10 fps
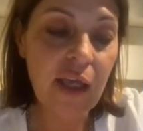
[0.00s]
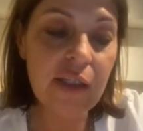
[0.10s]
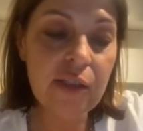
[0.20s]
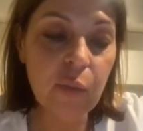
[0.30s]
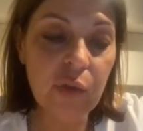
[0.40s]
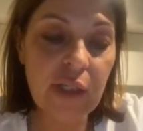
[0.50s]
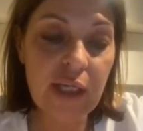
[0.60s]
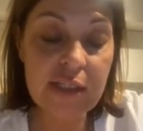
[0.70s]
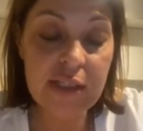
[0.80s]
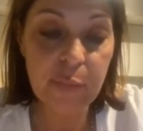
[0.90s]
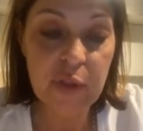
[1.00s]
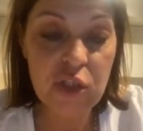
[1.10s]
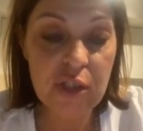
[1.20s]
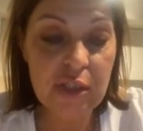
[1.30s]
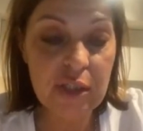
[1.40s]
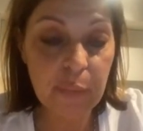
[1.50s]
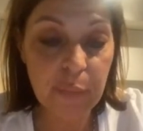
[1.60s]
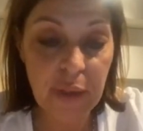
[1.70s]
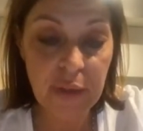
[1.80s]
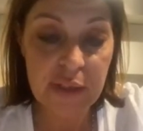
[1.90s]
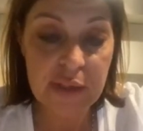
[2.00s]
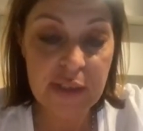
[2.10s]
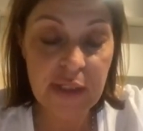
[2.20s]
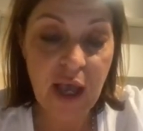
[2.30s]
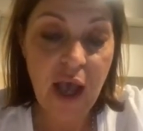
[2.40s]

It won exhibitions in Paris.